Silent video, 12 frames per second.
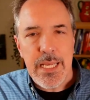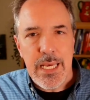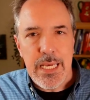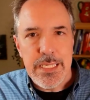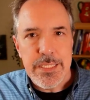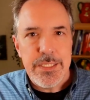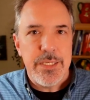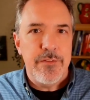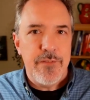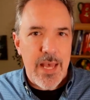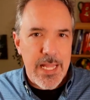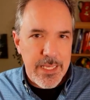as a
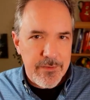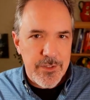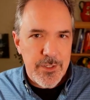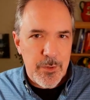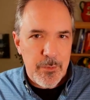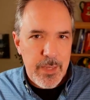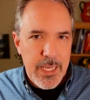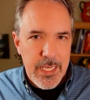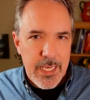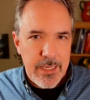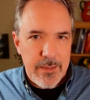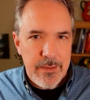valley of soul
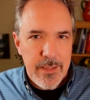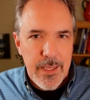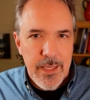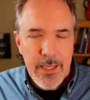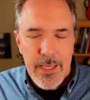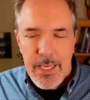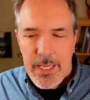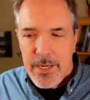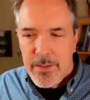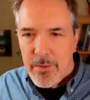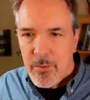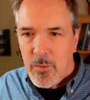making. In
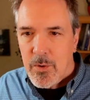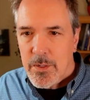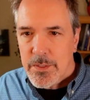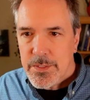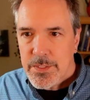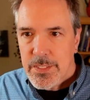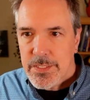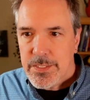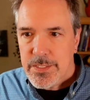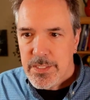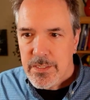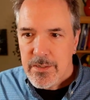other words, a
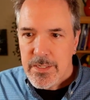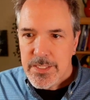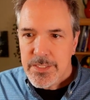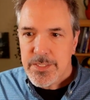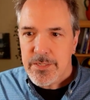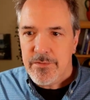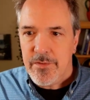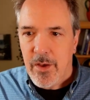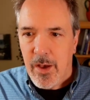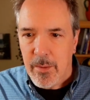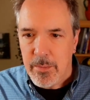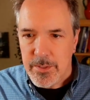series of
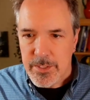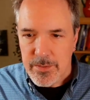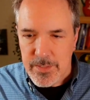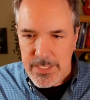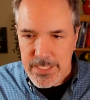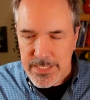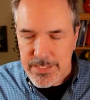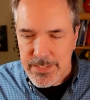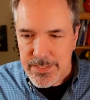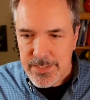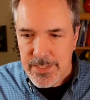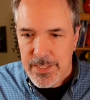
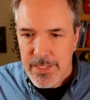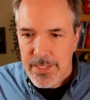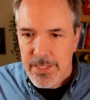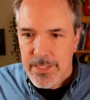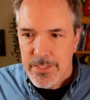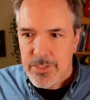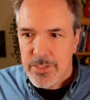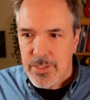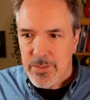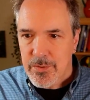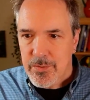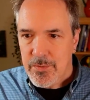opportunities
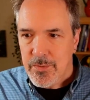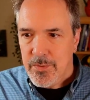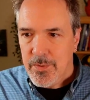to